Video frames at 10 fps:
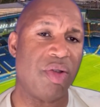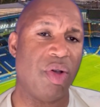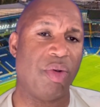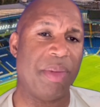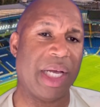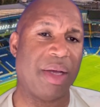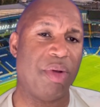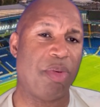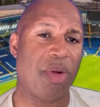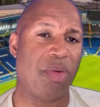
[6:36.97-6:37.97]
Chukwuemeka
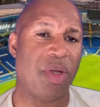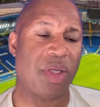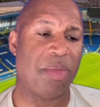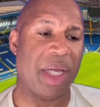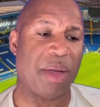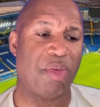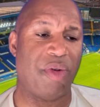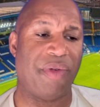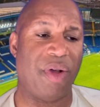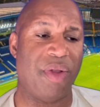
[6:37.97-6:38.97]
we probably would look to make a
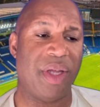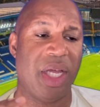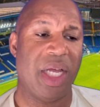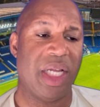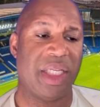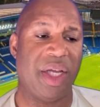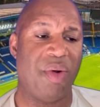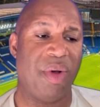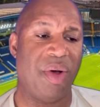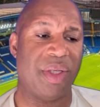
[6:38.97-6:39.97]
profit on.
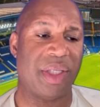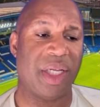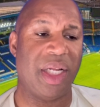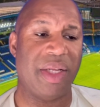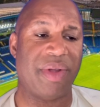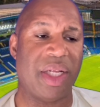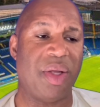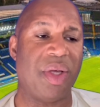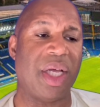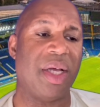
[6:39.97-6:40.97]
Chilwell and Sterling, they
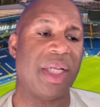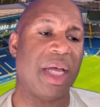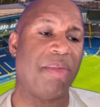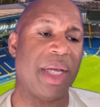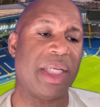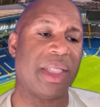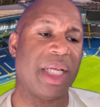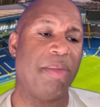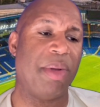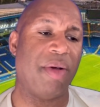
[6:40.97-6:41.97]
do go, that makes
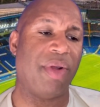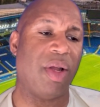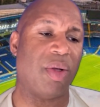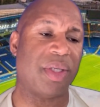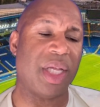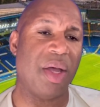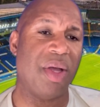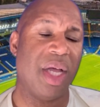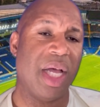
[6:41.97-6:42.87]
a bit of a loss. So